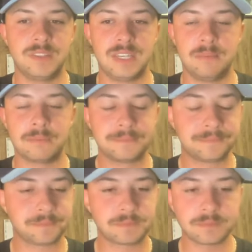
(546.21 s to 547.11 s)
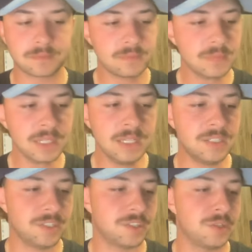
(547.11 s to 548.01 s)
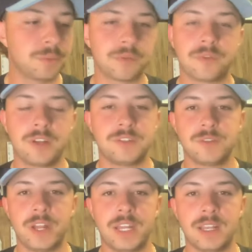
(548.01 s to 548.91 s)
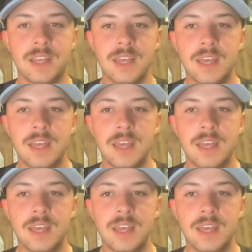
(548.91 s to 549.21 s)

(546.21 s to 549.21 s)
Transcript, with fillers: team. Just super frustrating.